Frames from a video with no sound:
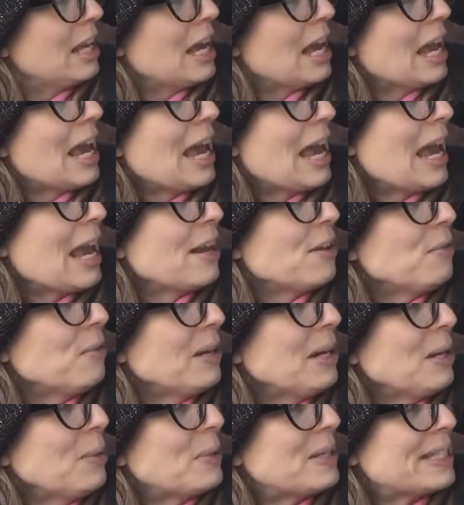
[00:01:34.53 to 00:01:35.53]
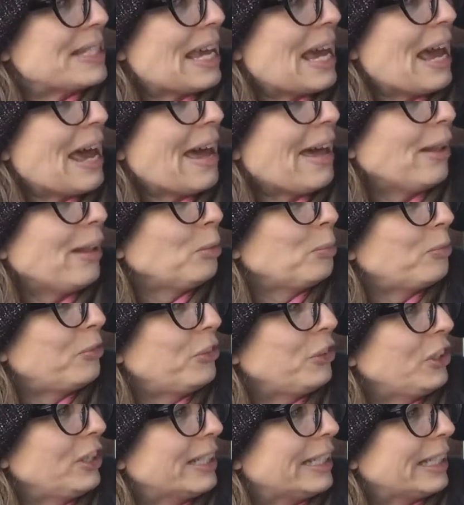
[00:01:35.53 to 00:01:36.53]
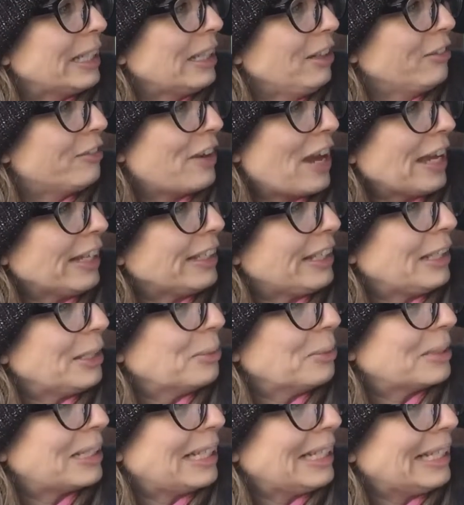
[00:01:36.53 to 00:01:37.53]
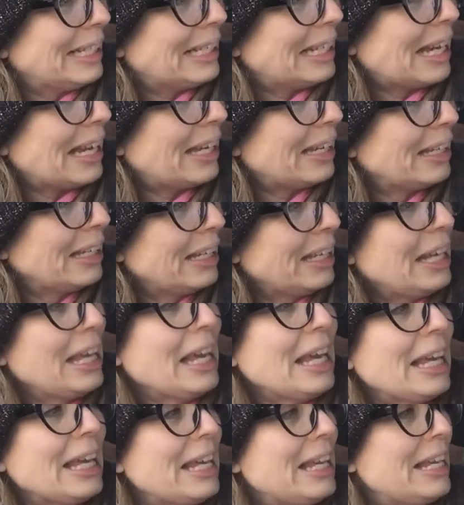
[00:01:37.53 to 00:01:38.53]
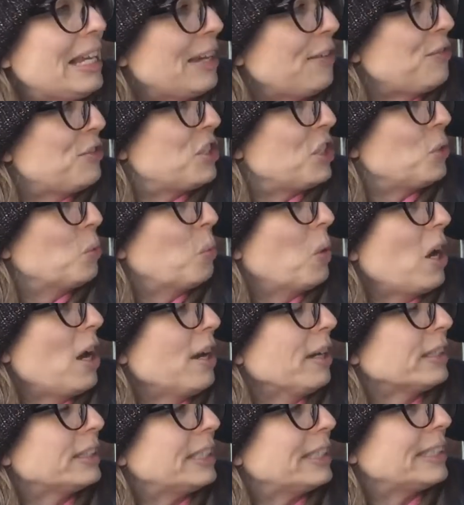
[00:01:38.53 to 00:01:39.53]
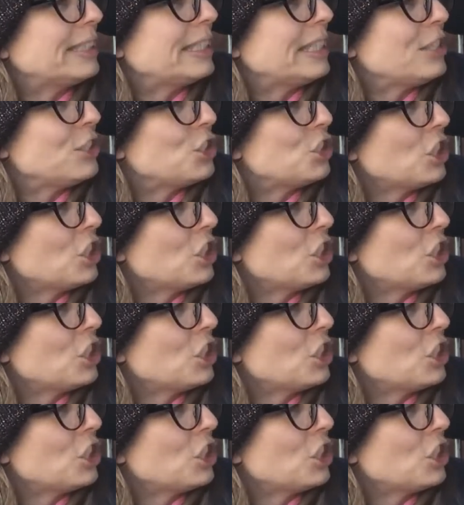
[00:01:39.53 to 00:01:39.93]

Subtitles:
Henry was a helpful little vacuum cleaner. He lived and worked at St.